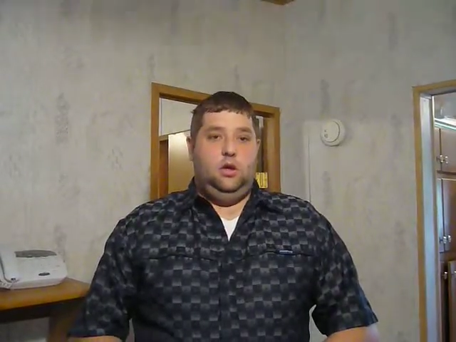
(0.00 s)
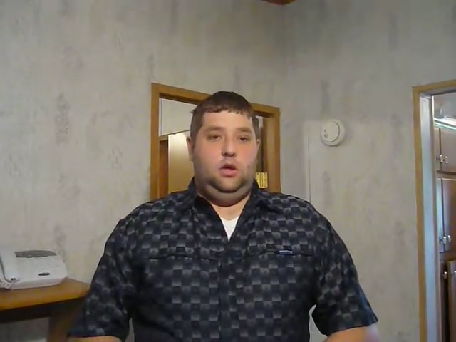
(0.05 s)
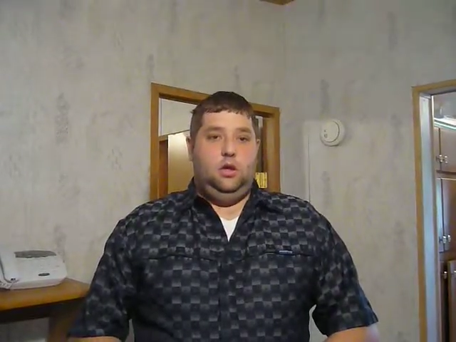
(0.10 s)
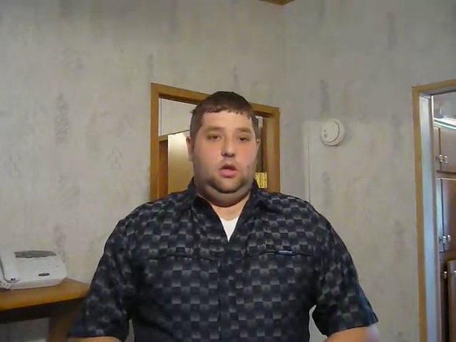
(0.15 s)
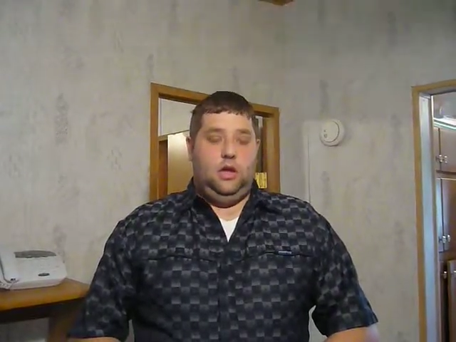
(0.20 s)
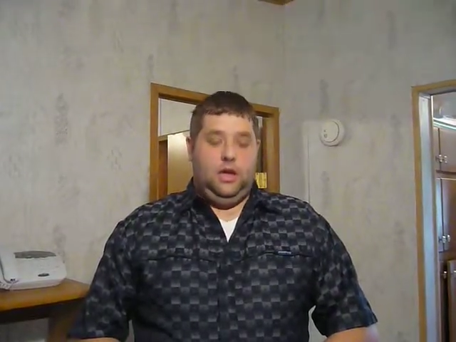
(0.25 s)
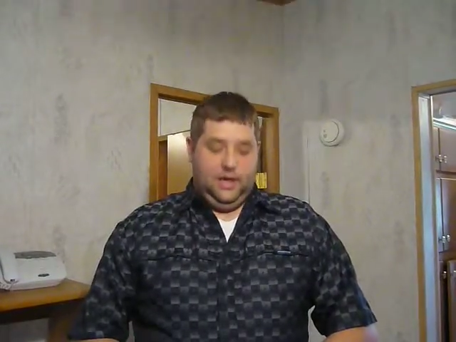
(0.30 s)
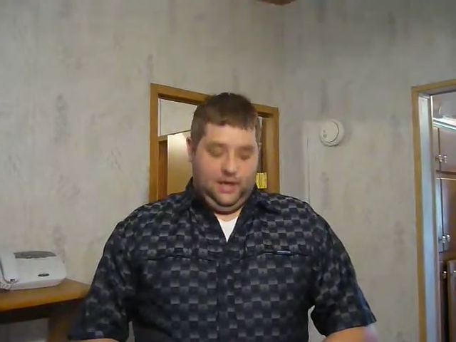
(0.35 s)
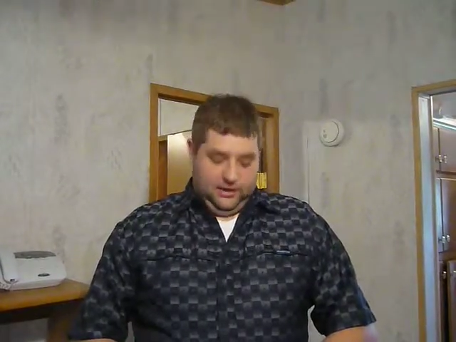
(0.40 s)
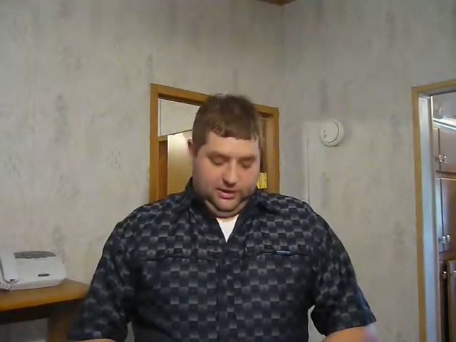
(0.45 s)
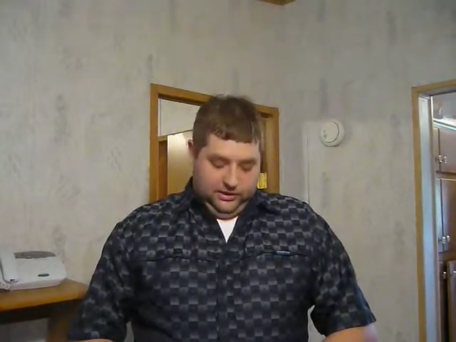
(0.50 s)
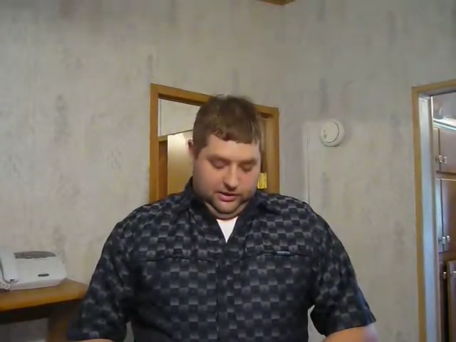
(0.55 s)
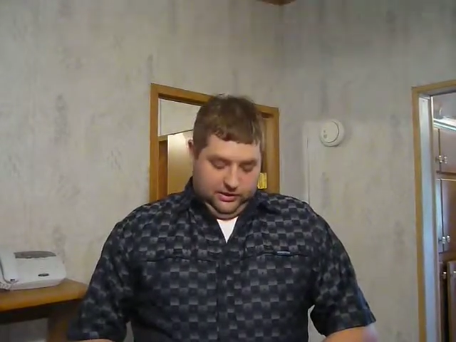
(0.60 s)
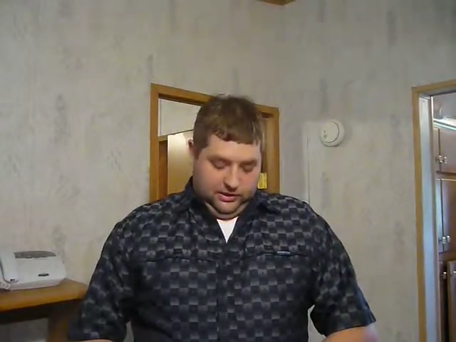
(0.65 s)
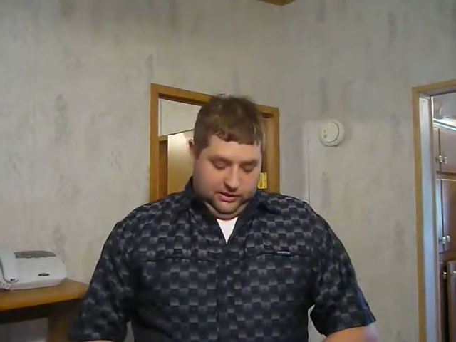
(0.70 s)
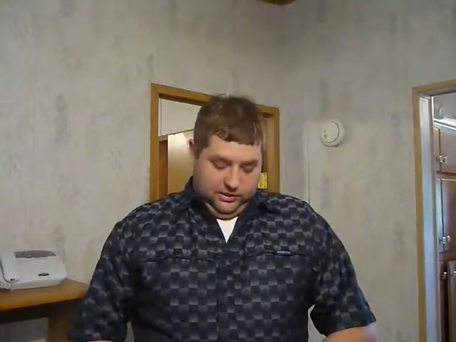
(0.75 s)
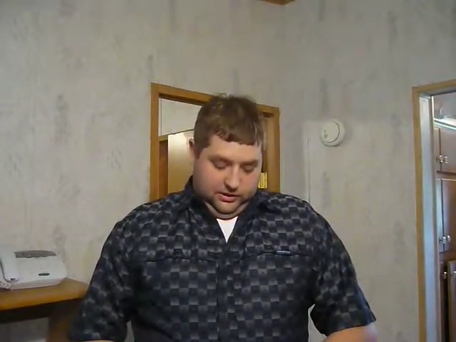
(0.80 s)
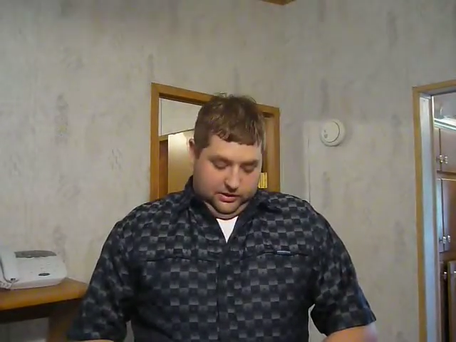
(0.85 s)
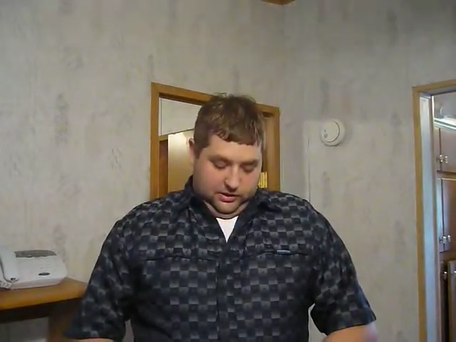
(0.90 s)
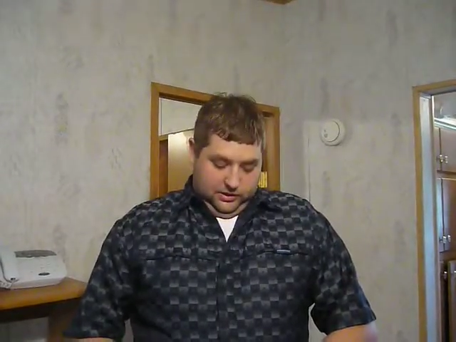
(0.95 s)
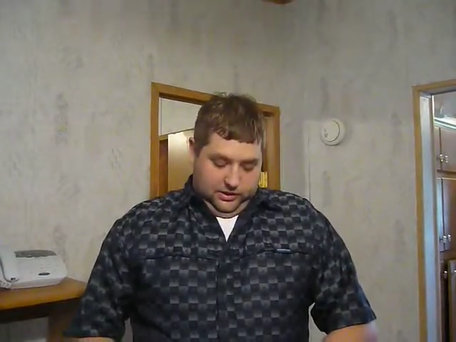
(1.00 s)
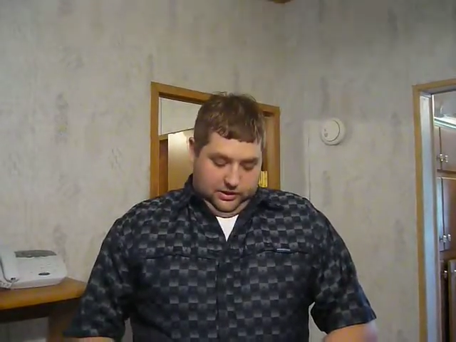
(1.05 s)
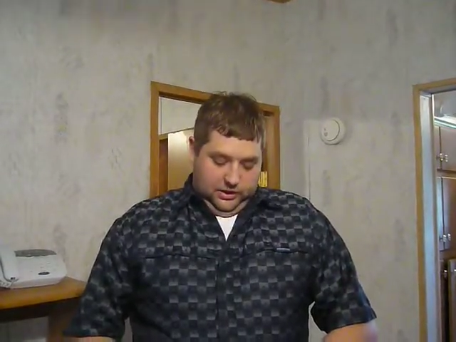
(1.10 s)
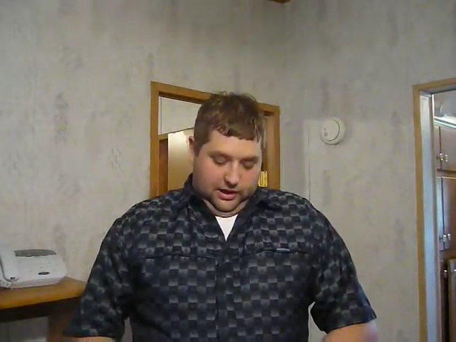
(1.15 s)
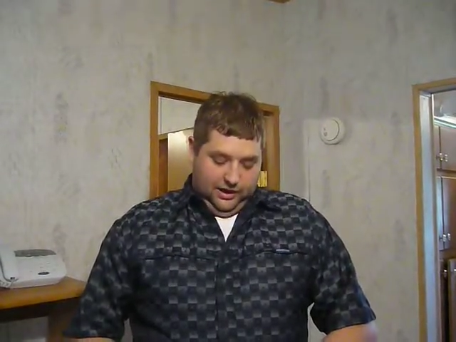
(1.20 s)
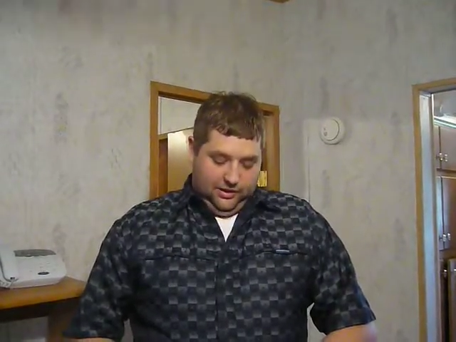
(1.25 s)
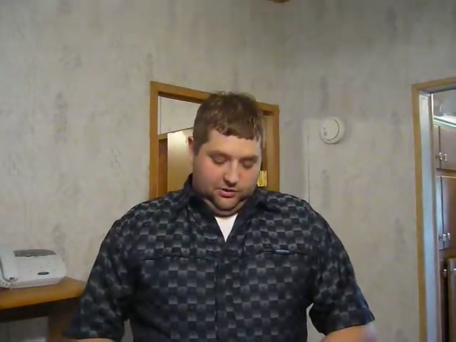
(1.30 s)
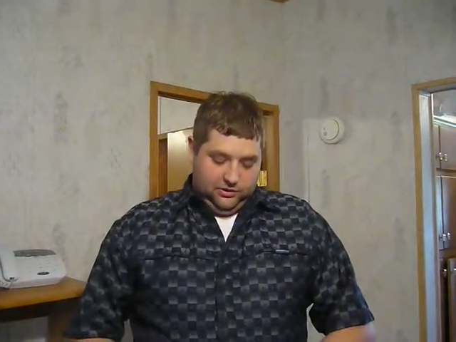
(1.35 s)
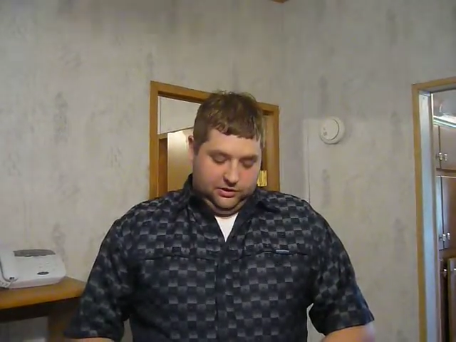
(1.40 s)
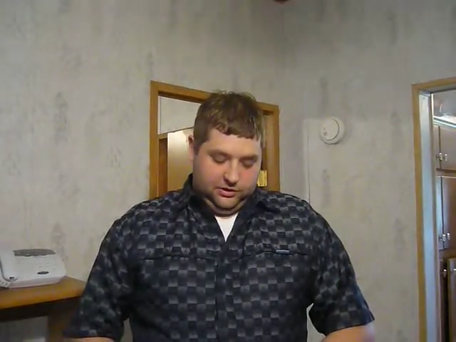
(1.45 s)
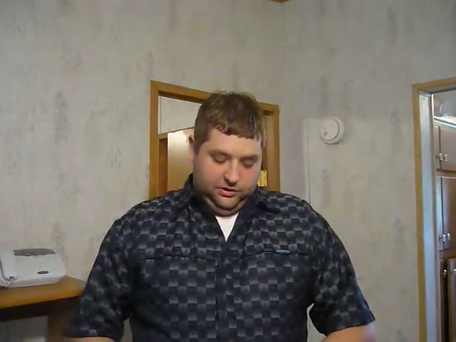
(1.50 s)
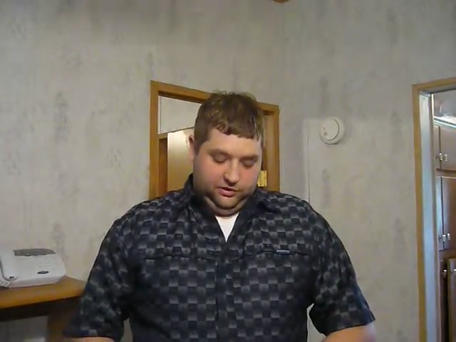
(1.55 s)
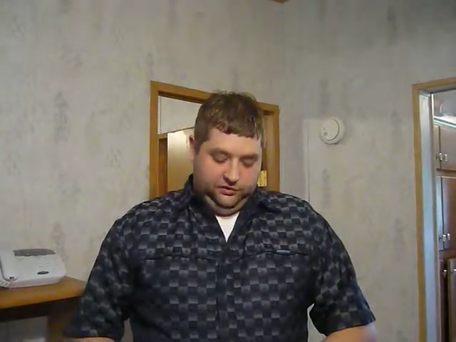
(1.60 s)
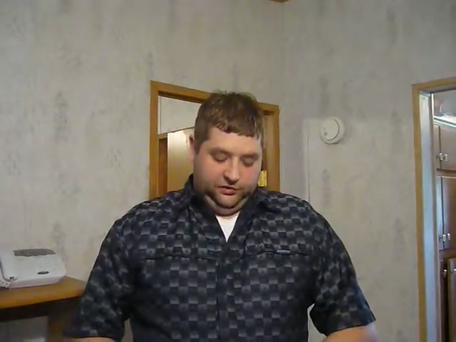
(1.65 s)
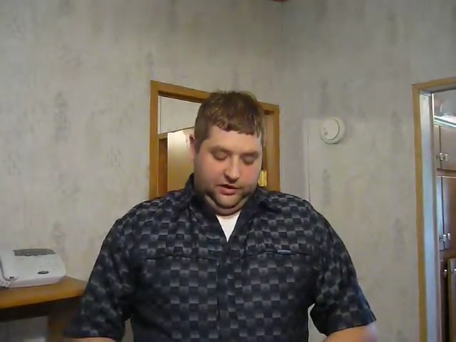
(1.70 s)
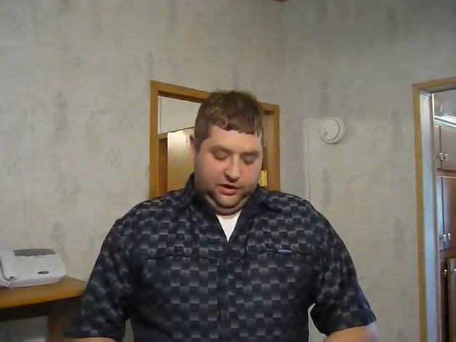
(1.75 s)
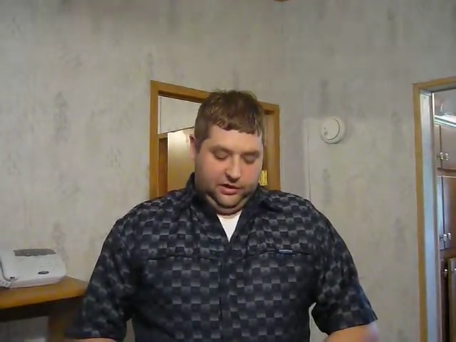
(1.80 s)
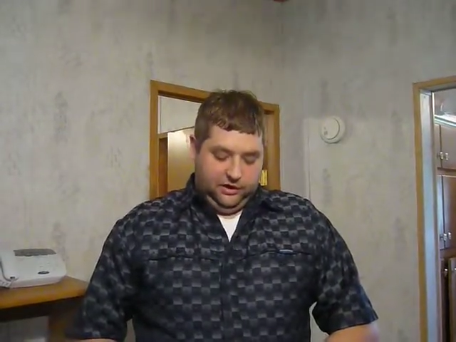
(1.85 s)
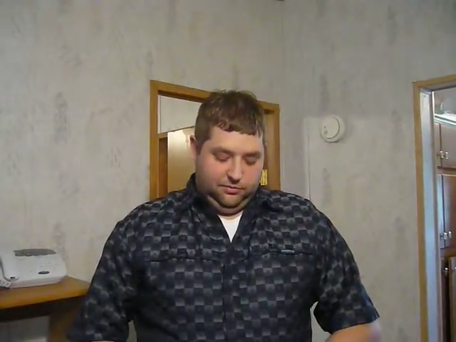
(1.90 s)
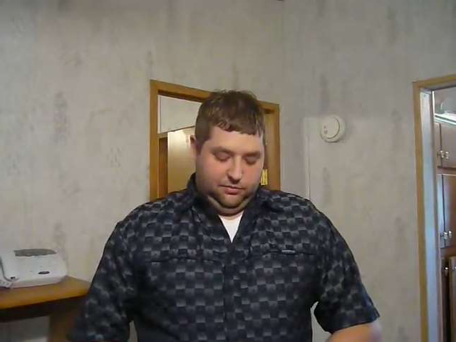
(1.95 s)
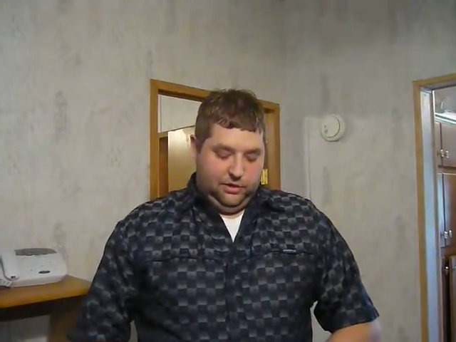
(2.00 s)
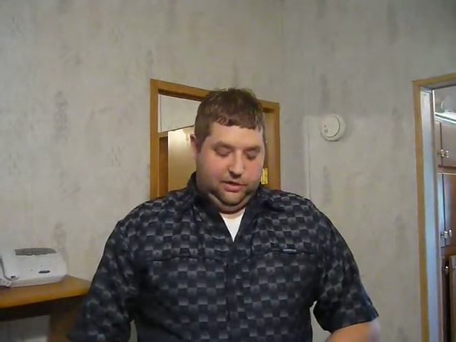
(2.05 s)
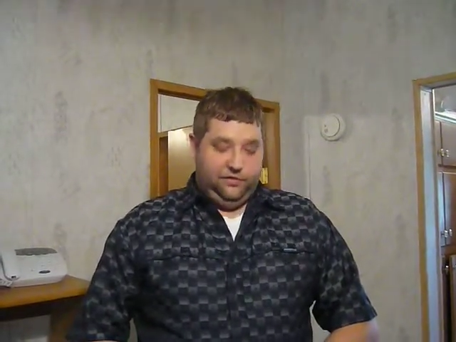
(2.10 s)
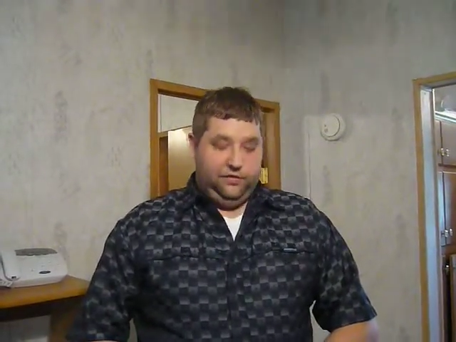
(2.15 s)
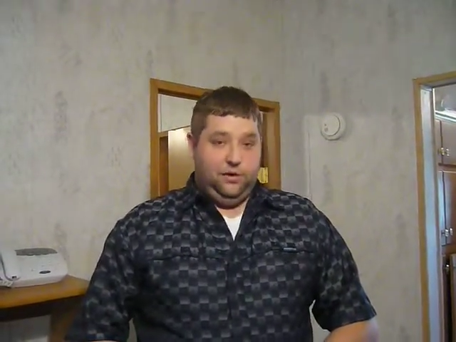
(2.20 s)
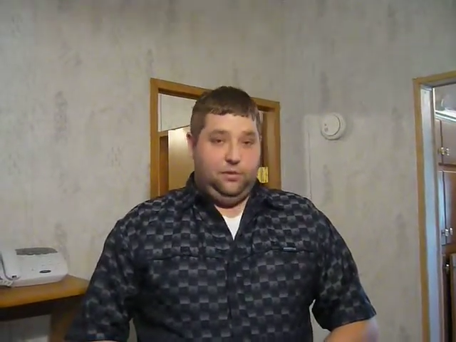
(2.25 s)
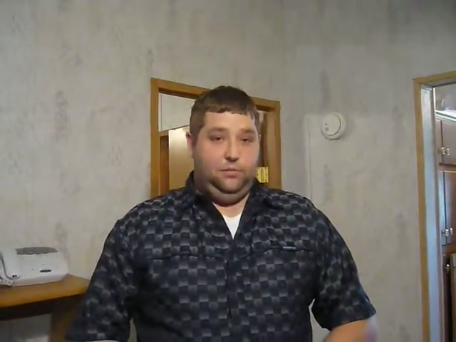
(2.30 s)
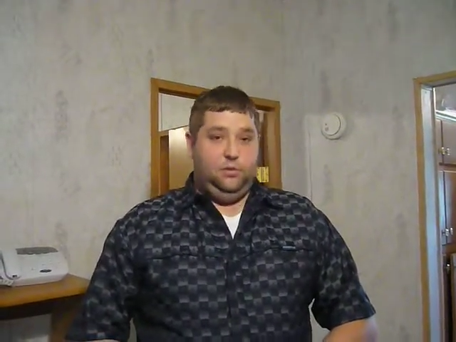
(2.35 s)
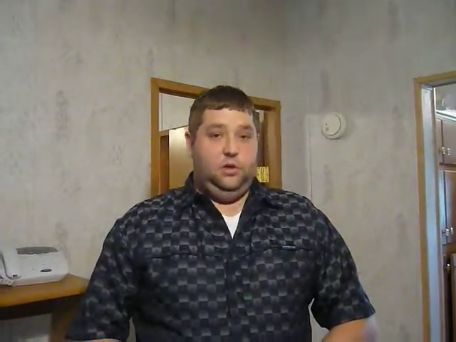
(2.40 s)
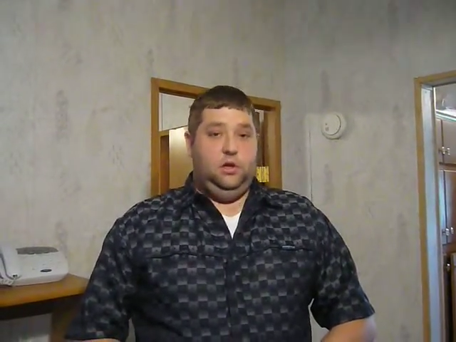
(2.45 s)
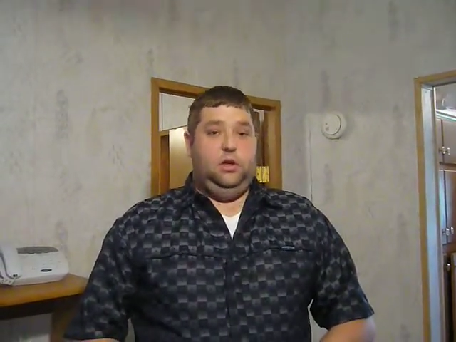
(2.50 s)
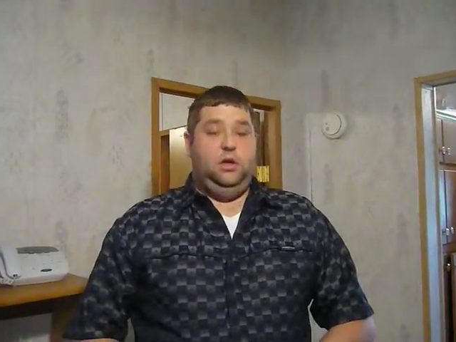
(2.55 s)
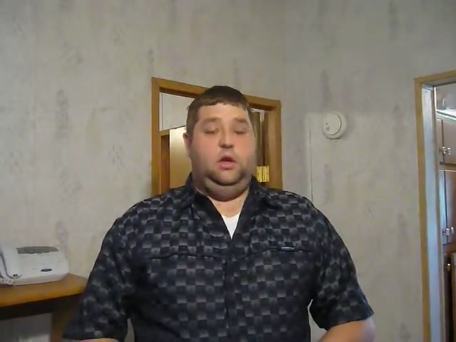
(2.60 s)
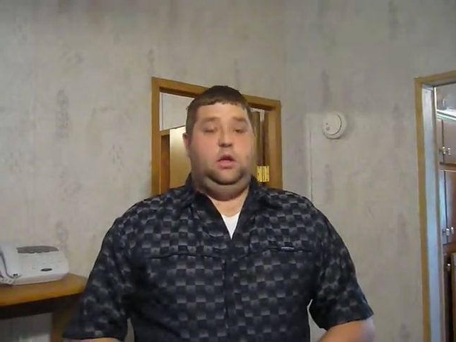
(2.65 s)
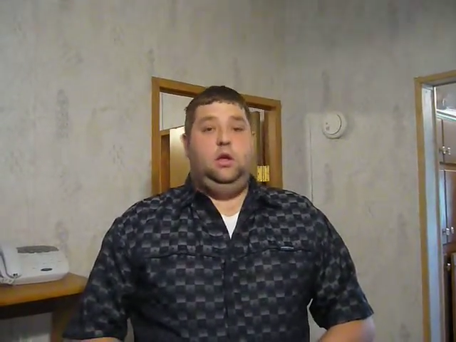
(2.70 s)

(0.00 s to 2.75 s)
Last, how has this affected my family?